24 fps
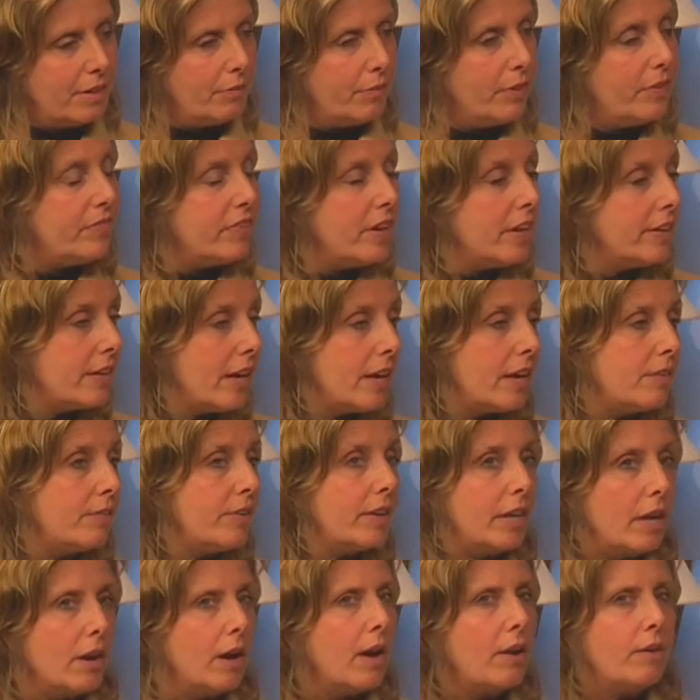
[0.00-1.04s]
We've done that every
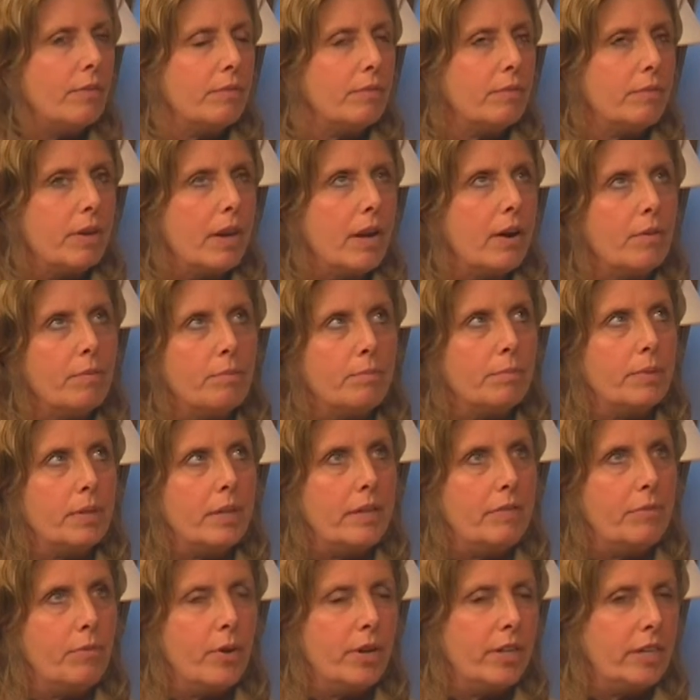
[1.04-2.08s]
year. I don't believe
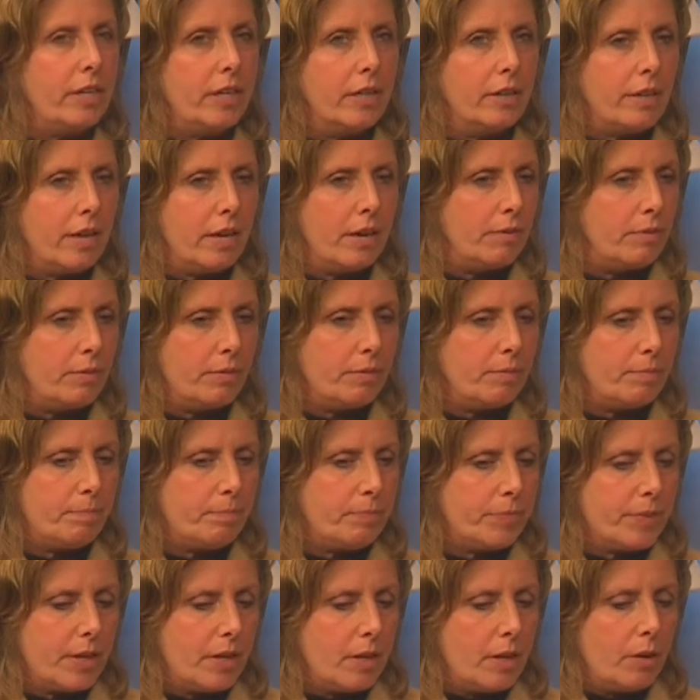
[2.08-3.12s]
one year that
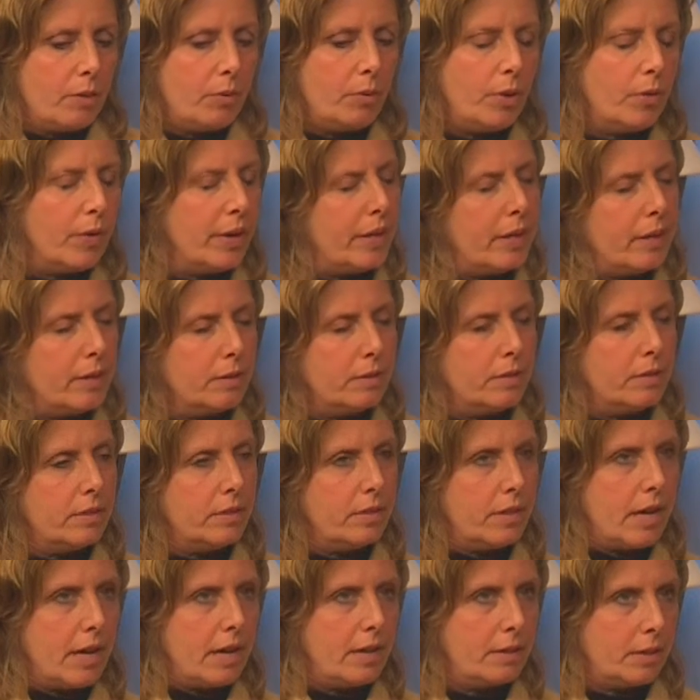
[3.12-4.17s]
we were
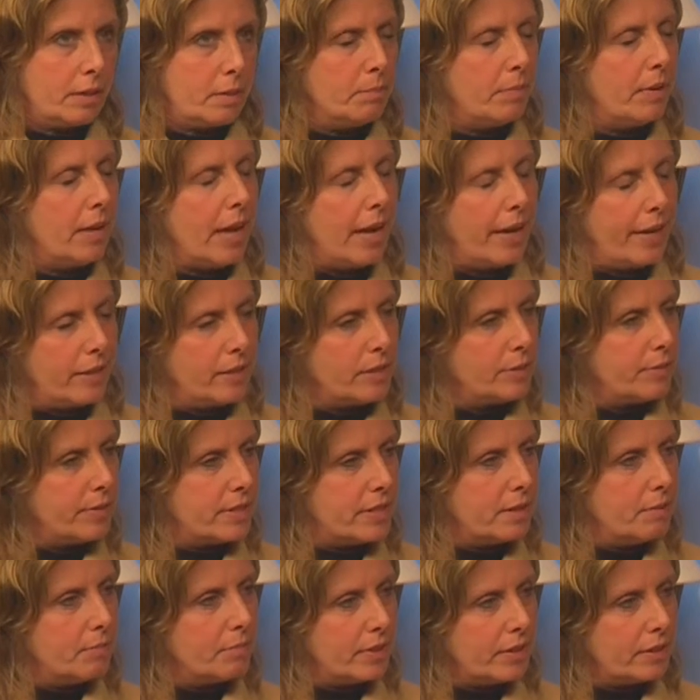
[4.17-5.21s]
not in compliance with
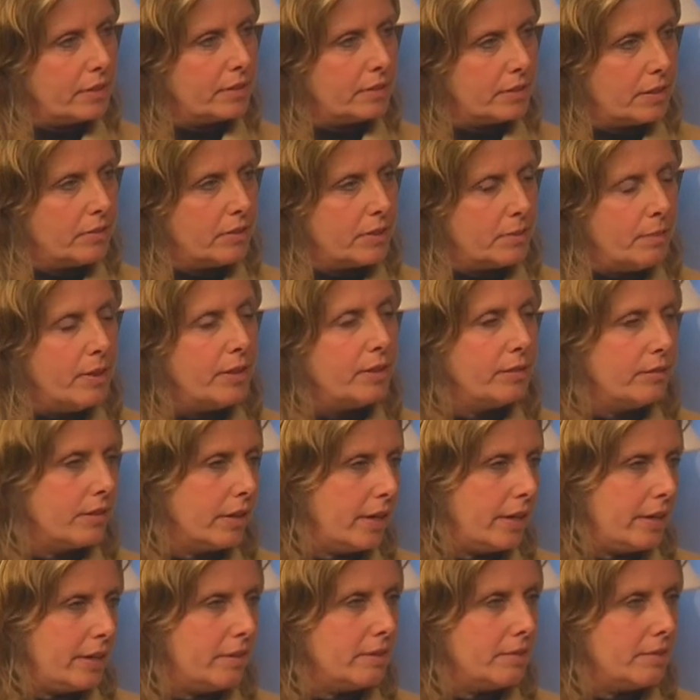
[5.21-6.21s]
something. So it's been great.